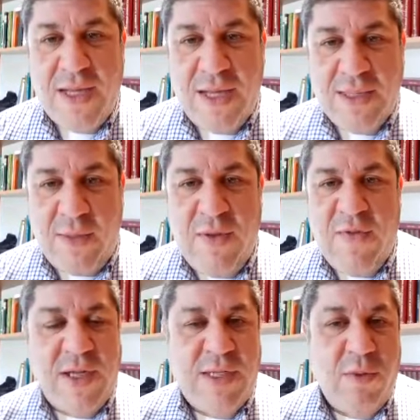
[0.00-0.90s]
something
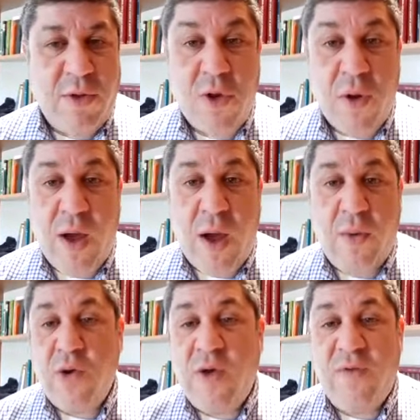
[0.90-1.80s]
very similar is going on when
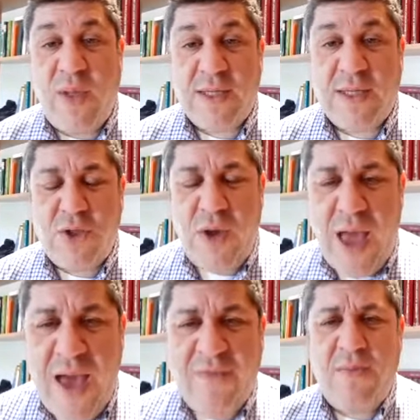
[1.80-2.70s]
you give blessings. You
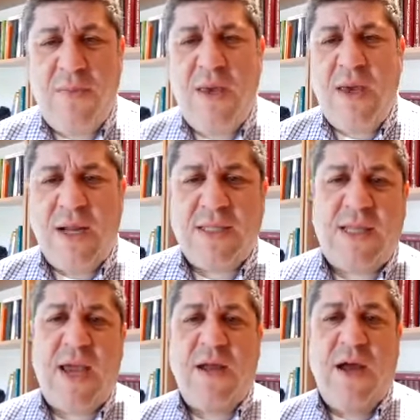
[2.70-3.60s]
have to be in a
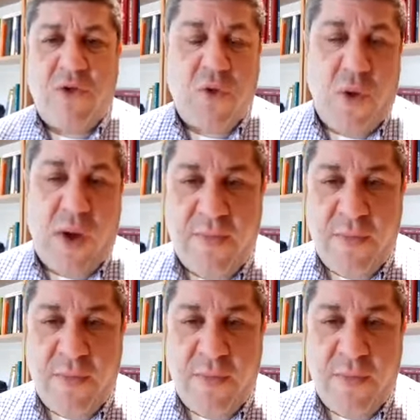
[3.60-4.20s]
state of joy.